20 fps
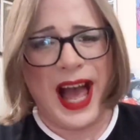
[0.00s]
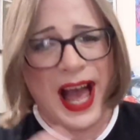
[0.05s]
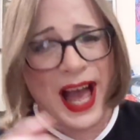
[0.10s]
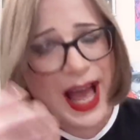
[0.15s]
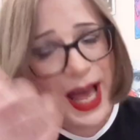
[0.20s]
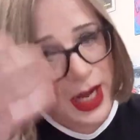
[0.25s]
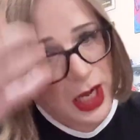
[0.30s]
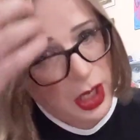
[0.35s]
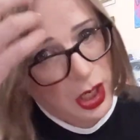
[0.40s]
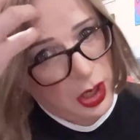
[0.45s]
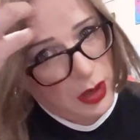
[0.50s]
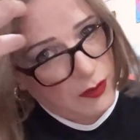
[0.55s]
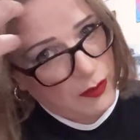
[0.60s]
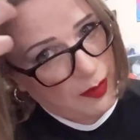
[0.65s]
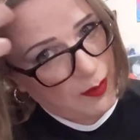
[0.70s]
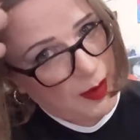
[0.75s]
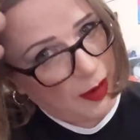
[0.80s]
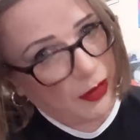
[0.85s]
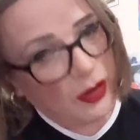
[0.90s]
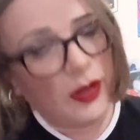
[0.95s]
I love
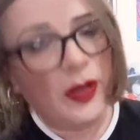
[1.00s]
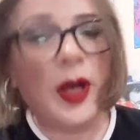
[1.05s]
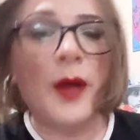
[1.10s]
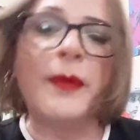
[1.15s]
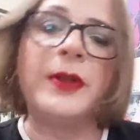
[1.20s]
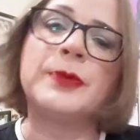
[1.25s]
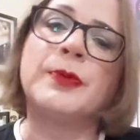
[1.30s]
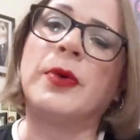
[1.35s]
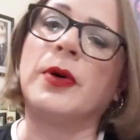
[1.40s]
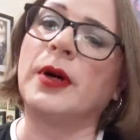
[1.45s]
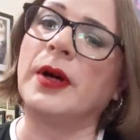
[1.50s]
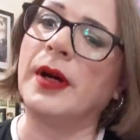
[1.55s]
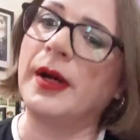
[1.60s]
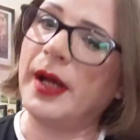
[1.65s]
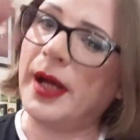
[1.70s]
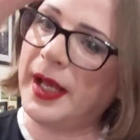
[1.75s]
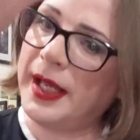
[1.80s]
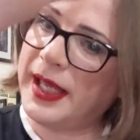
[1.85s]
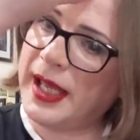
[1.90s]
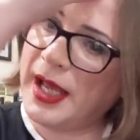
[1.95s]
American comics, but
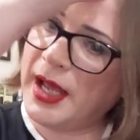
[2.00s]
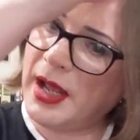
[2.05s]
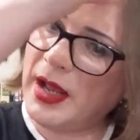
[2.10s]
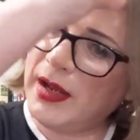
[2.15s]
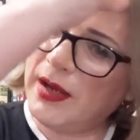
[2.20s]
I get